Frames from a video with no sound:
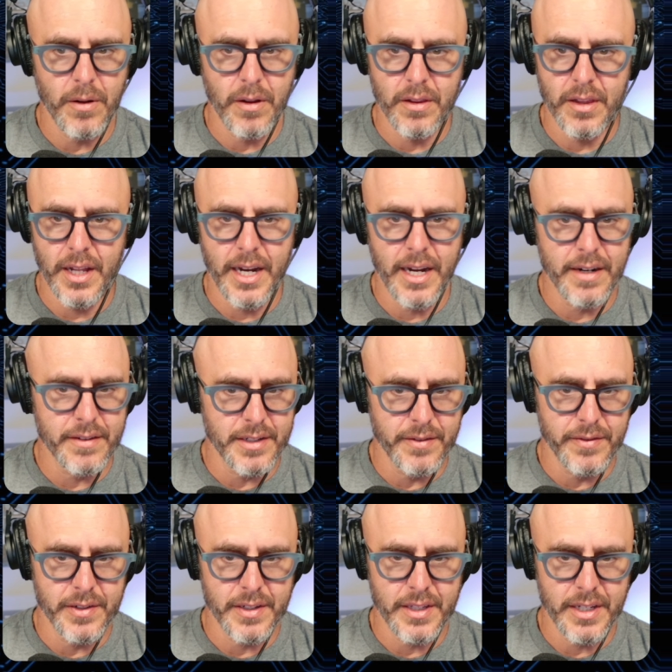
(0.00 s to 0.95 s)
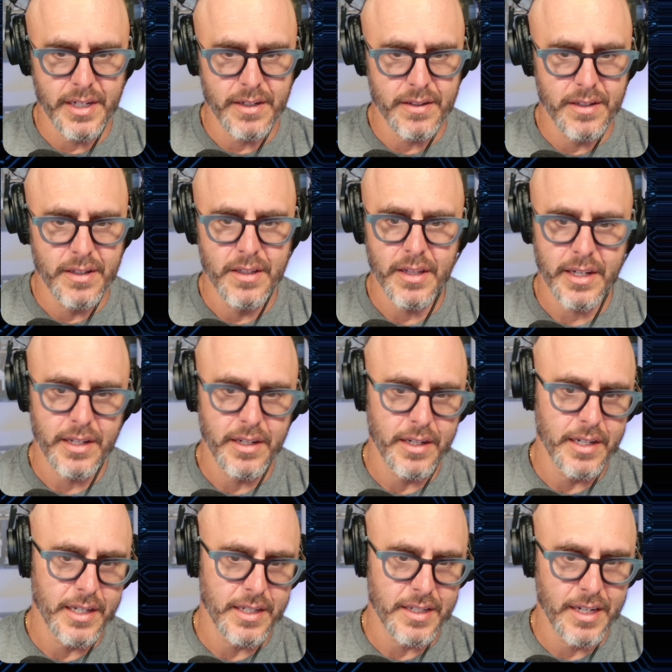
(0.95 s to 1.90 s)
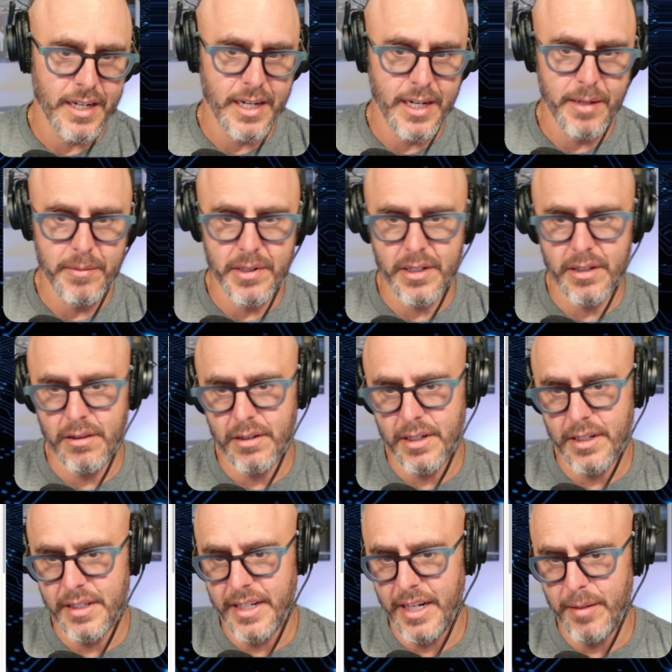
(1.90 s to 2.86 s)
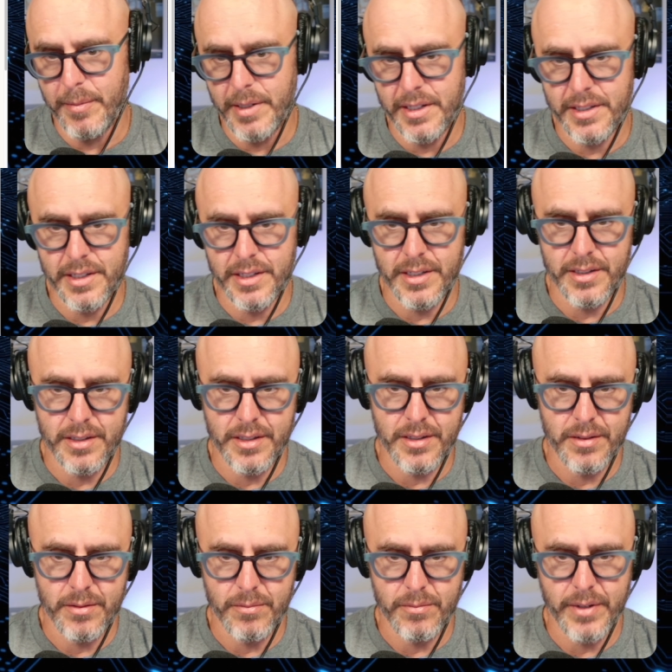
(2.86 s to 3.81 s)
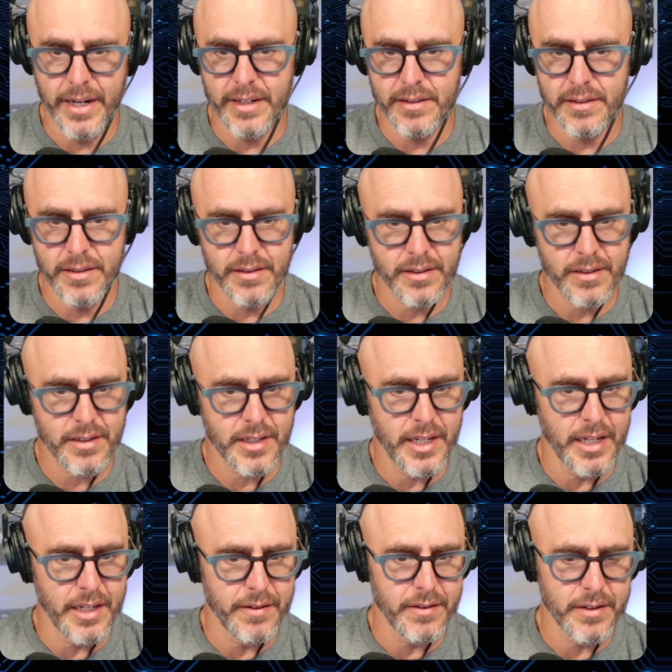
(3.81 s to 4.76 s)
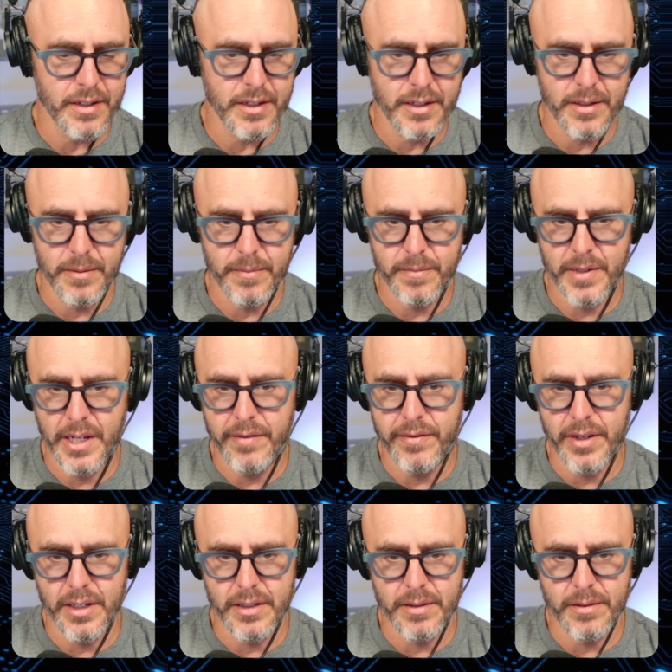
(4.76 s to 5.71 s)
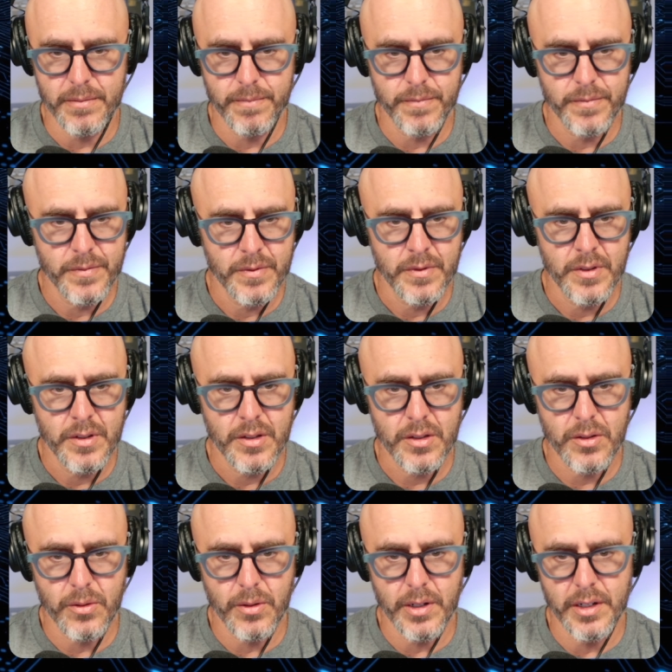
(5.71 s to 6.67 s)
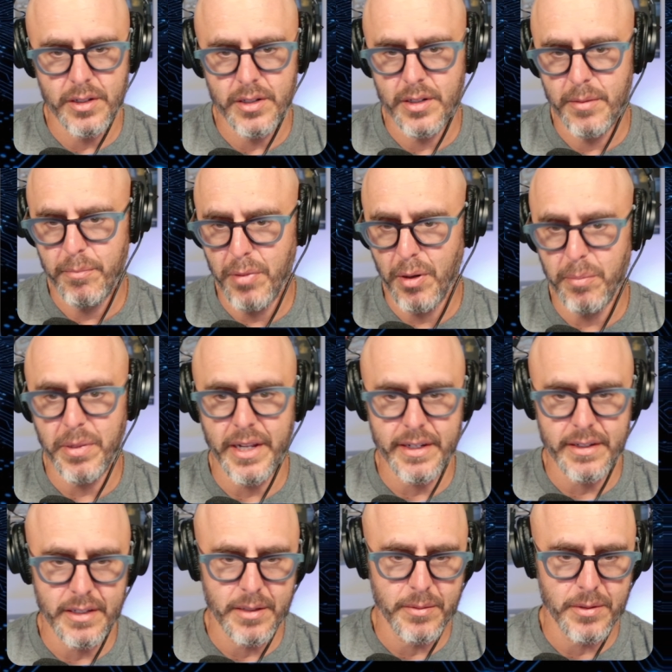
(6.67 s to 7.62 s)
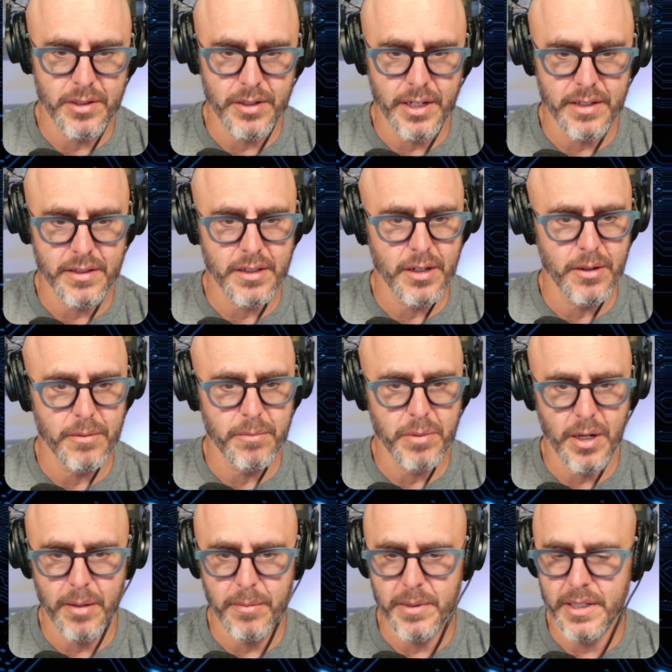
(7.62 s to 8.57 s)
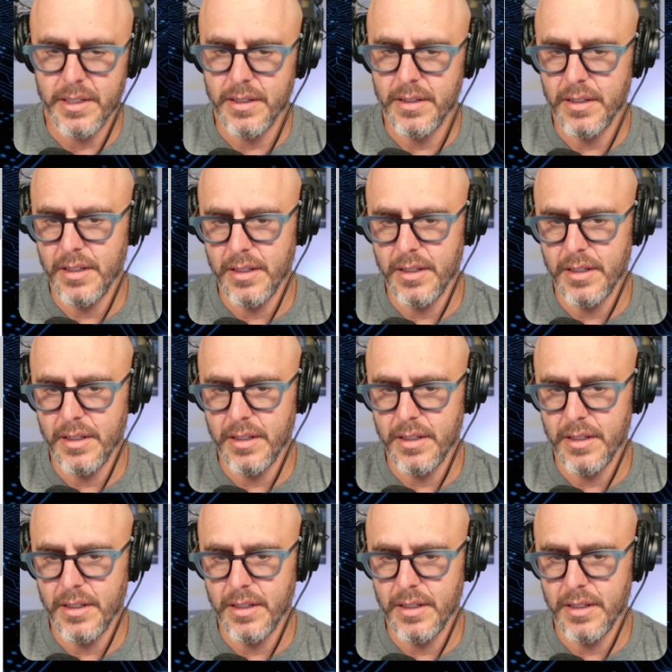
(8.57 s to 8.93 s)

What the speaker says: lot of different things. Like you get time, you could look at databases. Redis is key value storage. Perplexity, which you guys know probably,